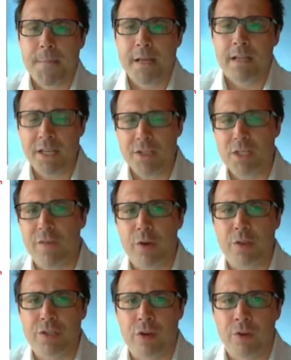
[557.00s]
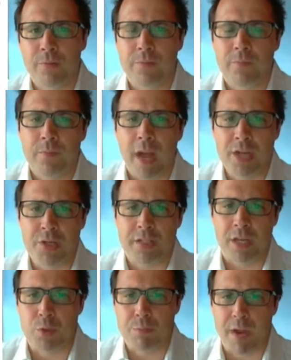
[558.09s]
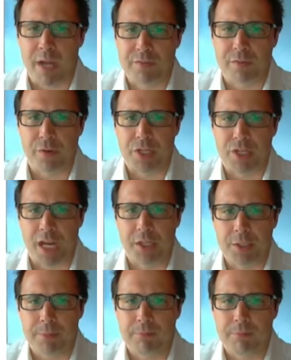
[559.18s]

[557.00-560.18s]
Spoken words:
Let's just focus on Asian central banks for a second.